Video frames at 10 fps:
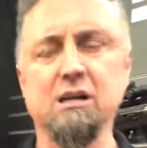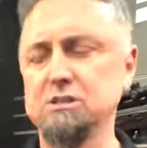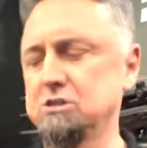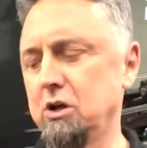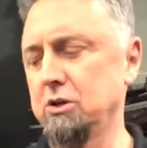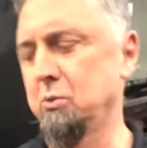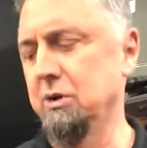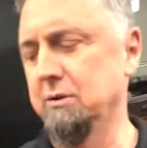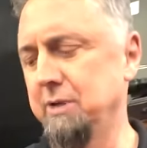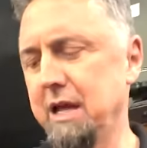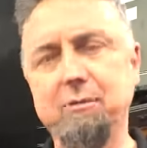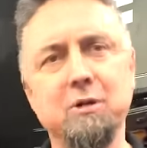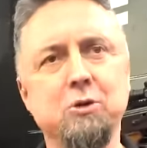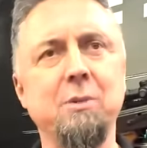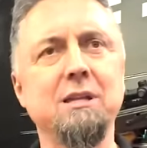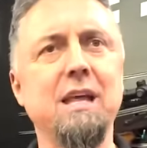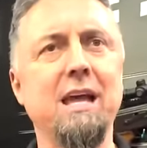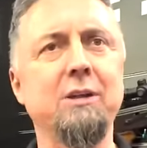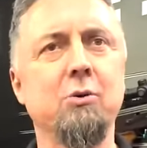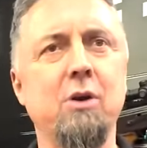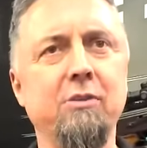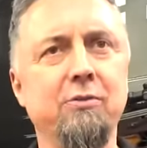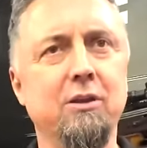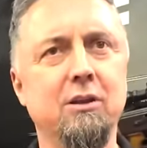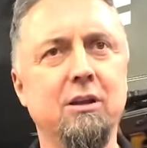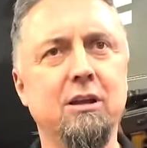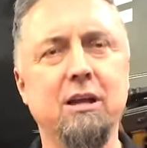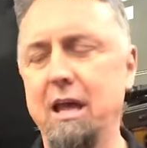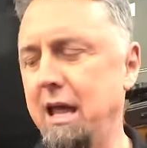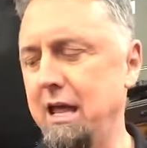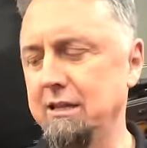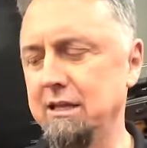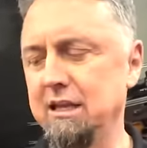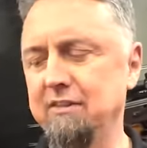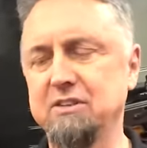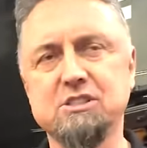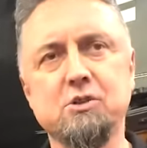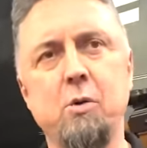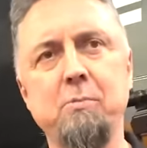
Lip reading: So you will be able to maintain your rifle and leave the scope